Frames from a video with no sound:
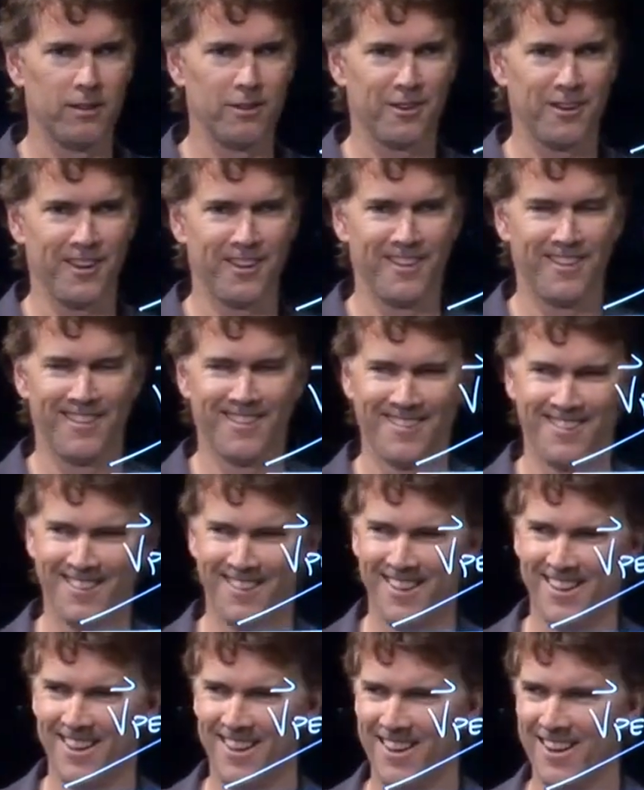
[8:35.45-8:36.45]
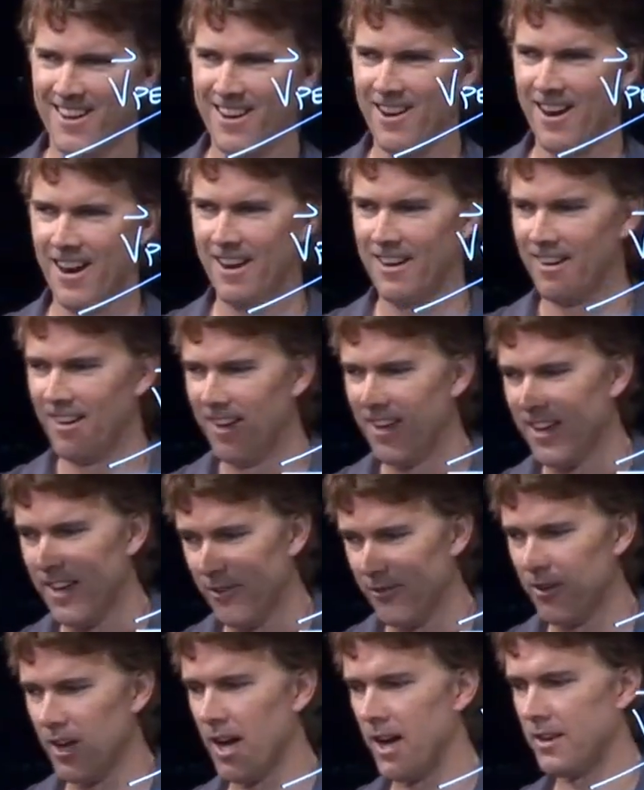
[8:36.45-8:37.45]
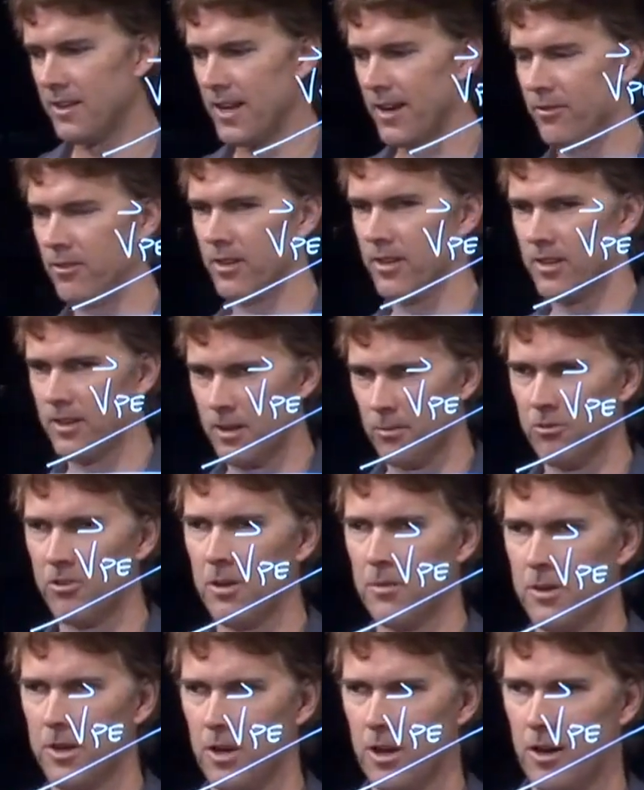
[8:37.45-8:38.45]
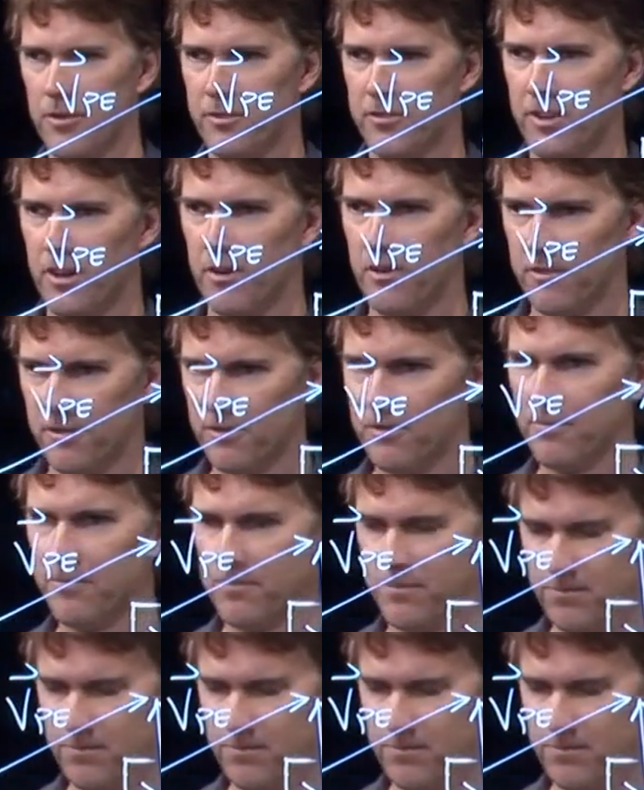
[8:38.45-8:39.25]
Okay. All right. If not, definitely come see me in office hours.